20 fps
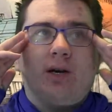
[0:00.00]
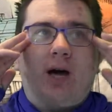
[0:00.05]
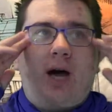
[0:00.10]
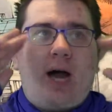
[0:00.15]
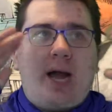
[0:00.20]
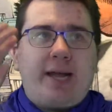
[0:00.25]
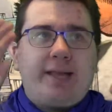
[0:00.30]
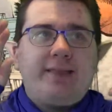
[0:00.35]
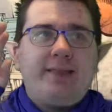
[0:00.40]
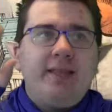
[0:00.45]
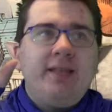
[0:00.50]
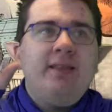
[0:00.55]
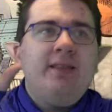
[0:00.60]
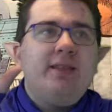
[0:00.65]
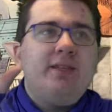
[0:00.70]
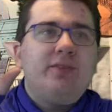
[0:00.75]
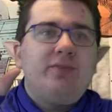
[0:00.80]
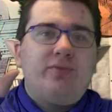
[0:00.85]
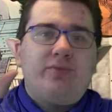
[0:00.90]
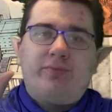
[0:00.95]
I think
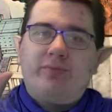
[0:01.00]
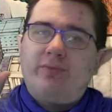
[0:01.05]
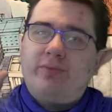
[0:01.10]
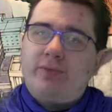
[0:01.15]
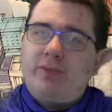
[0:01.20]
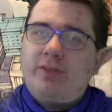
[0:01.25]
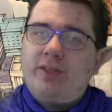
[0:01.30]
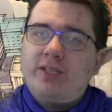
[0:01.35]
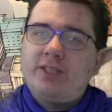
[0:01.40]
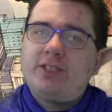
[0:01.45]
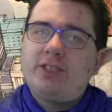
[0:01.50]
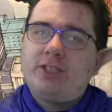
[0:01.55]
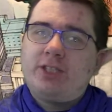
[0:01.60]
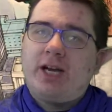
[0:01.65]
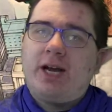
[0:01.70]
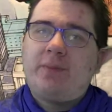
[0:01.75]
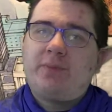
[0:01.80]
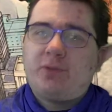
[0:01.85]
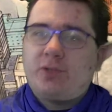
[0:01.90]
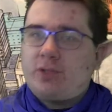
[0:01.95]
this this
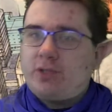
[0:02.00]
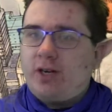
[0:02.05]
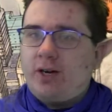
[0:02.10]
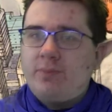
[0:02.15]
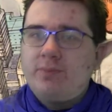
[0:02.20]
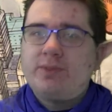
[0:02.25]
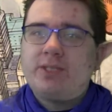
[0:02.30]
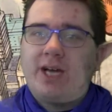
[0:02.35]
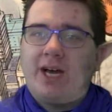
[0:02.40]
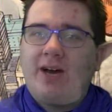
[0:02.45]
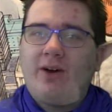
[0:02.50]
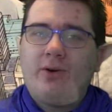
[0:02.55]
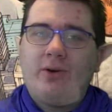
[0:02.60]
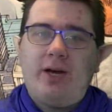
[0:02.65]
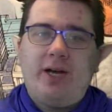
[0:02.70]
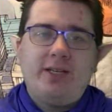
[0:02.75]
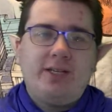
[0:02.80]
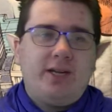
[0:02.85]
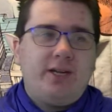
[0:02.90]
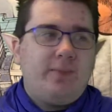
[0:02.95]
chapter comes out
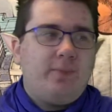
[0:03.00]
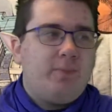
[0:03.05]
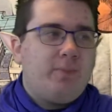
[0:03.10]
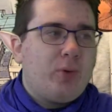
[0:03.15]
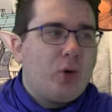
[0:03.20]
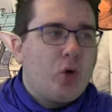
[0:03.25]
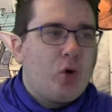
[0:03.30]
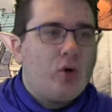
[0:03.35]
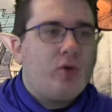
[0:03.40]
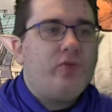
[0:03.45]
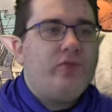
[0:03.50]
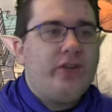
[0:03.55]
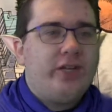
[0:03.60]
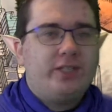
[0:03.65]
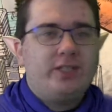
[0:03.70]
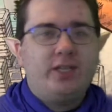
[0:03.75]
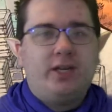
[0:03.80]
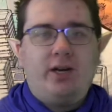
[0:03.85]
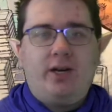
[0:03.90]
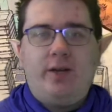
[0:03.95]
at a perfect
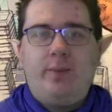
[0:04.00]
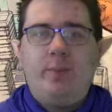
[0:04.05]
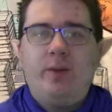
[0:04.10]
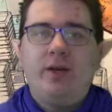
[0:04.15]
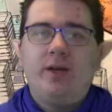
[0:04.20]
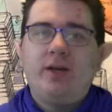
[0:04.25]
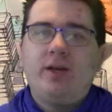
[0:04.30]
time